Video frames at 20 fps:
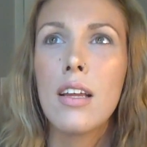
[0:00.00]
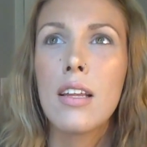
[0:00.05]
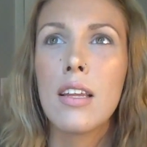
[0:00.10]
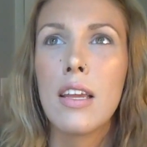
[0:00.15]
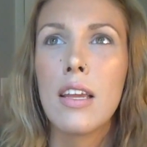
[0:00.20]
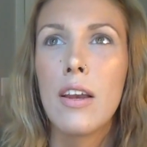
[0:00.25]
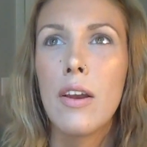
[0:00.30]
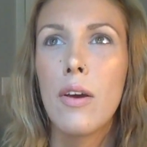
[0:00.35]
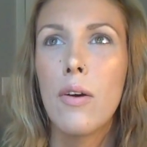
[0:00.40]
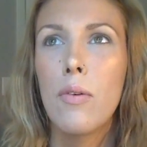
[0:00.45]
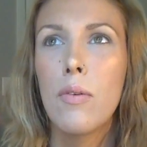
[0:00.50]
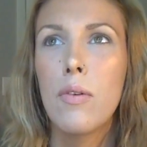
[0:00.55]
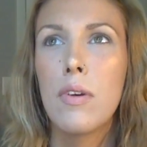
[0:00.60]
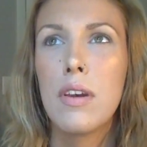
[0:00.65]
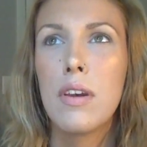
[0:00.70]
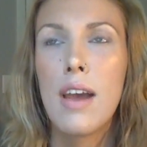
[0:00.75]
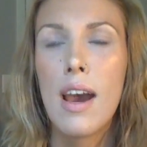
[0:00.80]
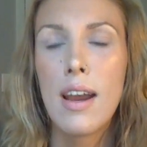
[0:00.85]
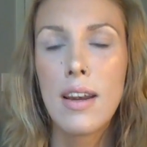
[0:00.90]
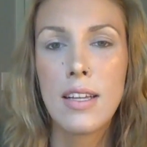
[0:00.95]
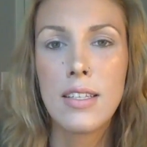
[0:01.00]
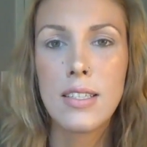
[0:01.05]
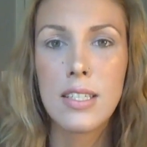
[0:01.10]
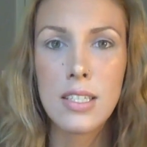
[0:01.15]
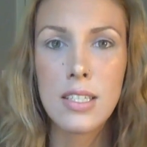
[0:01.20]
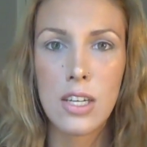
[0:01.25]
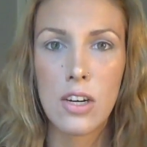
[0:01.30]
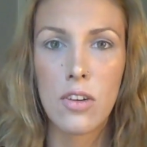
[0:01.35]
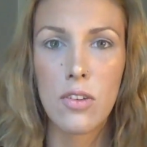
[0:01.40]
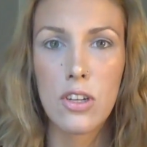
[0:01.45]
not
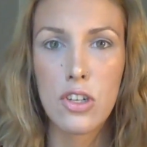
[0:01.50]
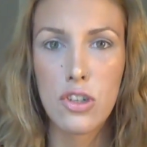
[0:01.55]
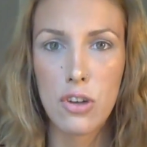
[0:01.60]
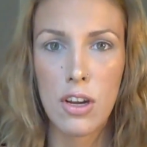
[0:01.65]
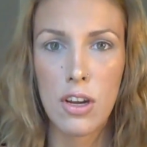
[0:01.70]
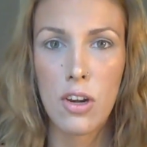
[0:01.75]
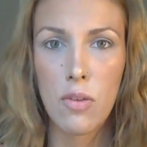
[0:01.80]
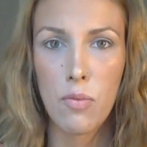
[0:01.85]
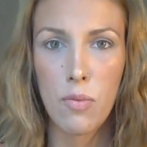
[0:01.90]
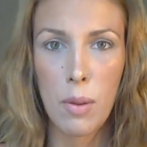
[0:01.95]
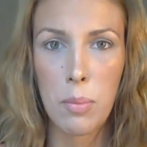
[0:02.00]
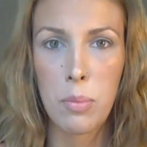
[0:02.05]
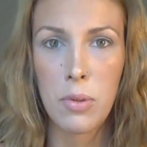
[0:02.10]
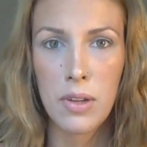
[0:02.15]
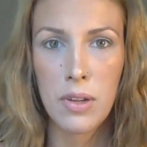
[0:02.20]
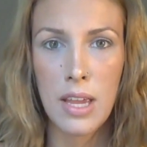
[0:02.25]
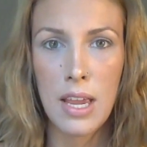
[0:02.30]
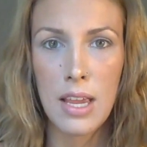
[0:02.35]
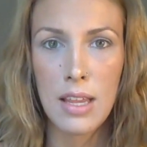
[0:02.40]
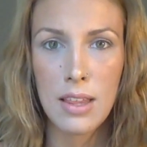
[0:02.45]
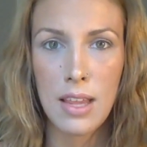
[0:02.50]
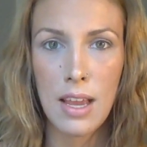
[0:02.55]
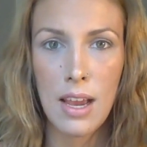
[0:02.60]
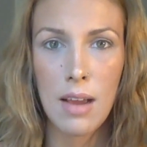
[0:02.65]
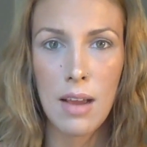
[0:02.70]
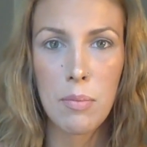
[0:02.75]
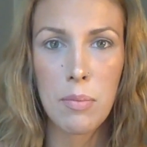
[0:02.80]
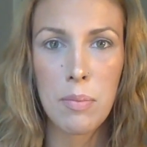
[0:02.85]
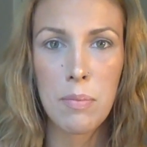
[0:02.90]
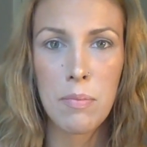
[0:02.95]
necessarily trying to replicate that,